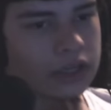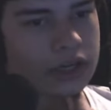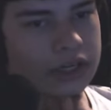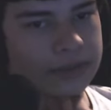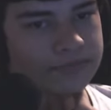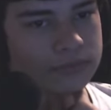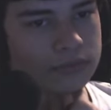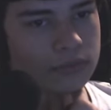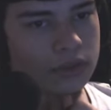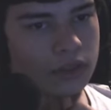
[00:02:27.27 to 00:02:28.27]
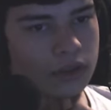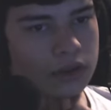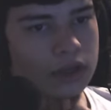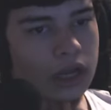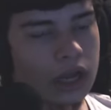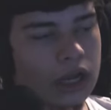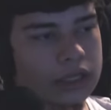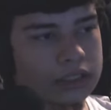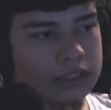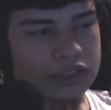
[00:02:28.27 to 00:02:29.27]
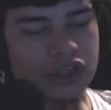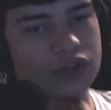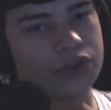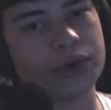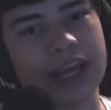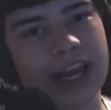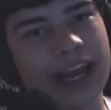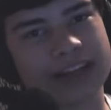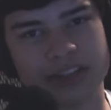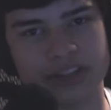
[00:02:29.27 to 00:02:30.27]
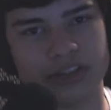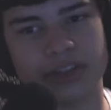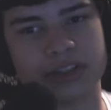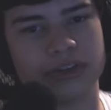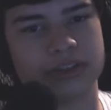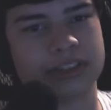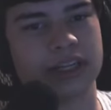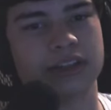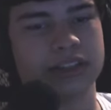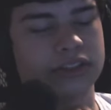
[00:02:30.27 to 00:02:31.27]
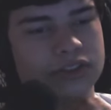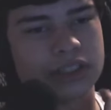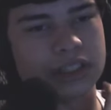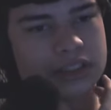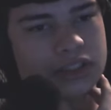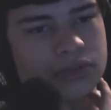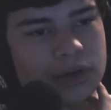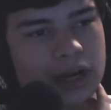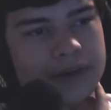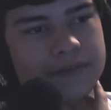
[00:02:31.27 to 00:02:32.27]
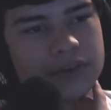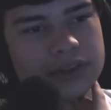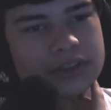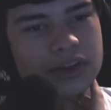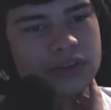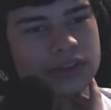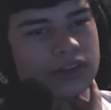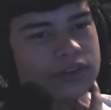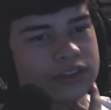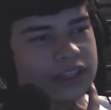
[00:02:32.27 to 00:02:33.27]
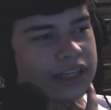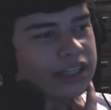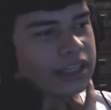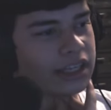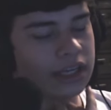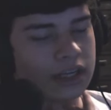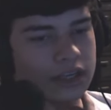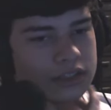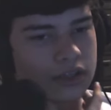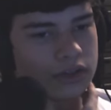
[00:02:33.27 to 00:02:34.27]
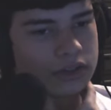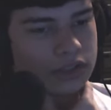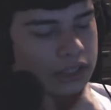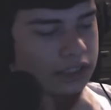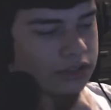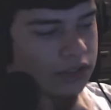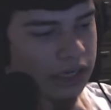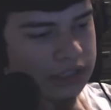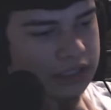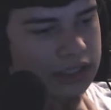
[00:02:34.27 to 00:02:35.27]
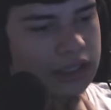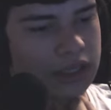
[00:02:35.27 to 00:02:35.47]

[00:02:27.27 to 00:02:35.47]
going to you can't actually do this tone steadily. Usually it's too high for this tone to go steady. So you're going to try to